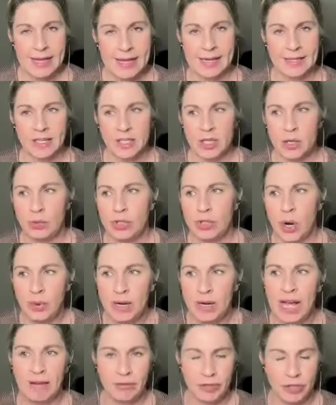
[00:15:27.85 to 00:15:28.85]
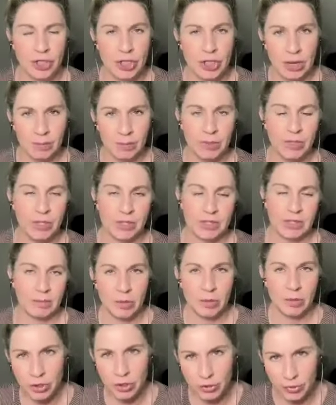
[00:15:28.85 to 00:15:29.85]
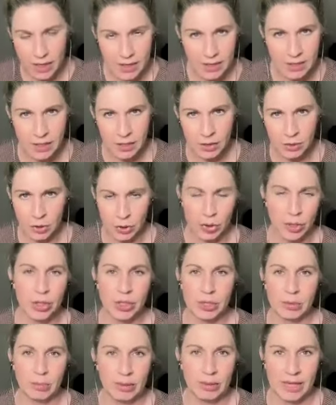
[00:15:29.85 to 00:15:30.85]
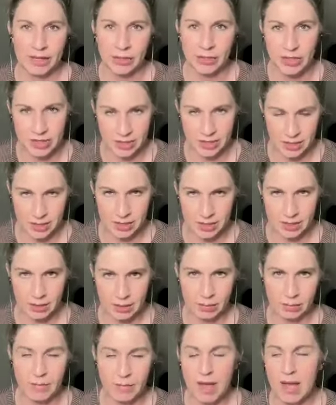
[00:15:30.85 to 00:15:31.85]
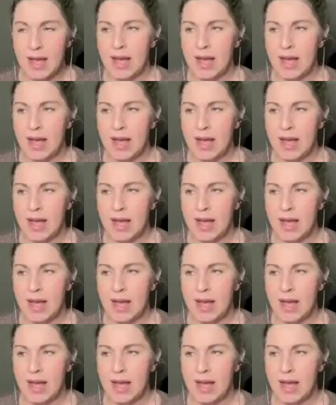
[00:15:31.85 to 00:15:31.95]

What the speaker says: is that you don't have to jump into some crazy nutrition plan or system.